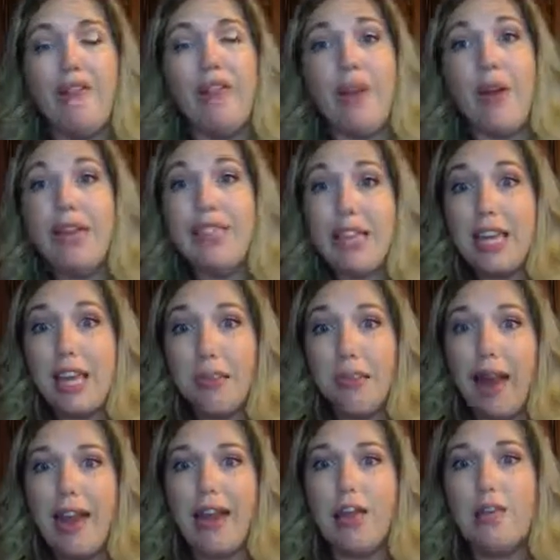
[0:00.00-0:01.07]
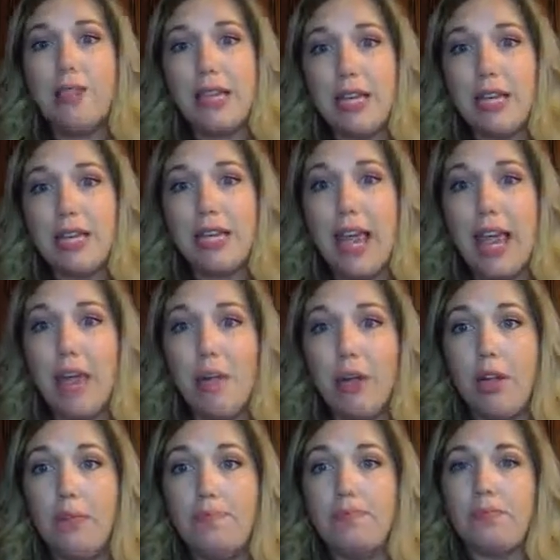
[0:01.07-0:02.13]
If you guys think about it, you sit at the
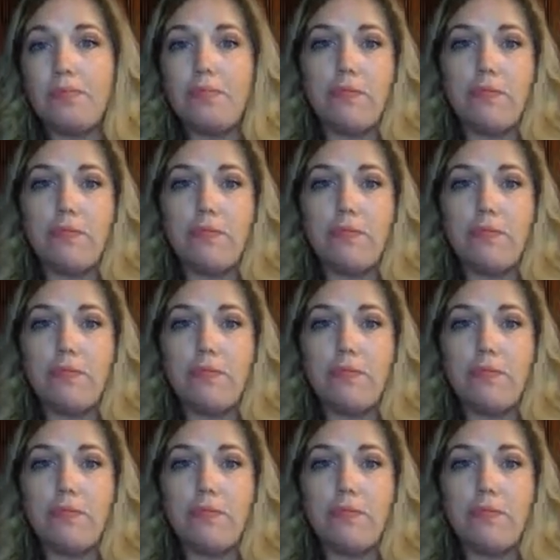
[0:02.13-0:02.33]
table